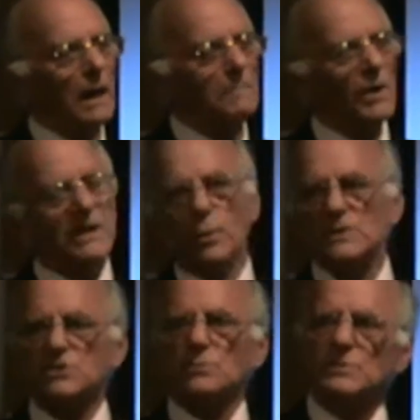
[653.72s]
And my
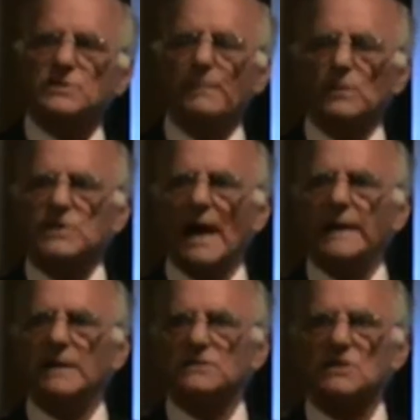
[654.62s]
question was
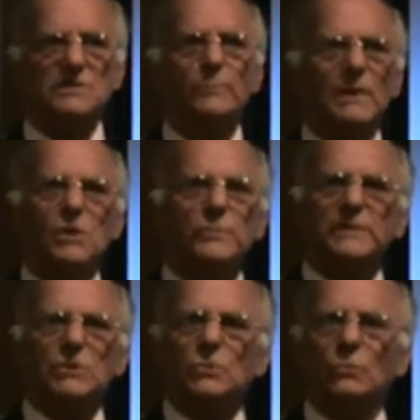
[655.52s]
spontaneous. I said, well, who are
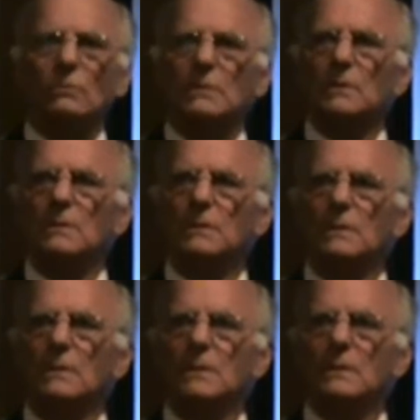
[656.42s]
you?
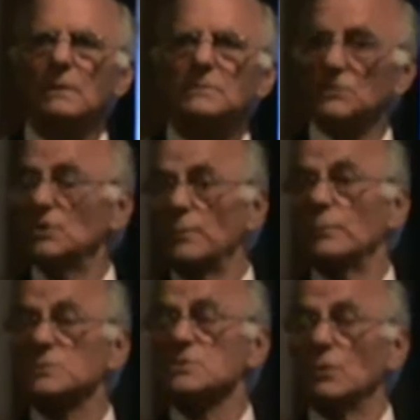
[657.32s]
Because I knew
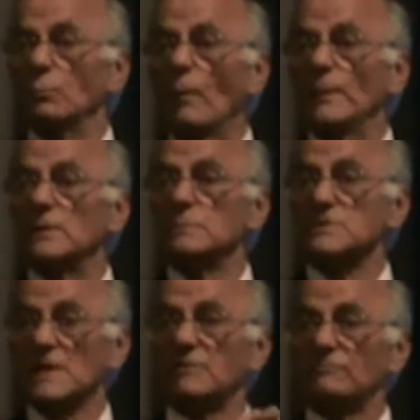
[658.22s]
it wasn't the woman that
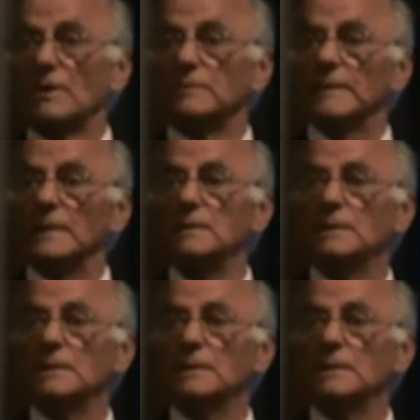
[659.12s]
was sat in front of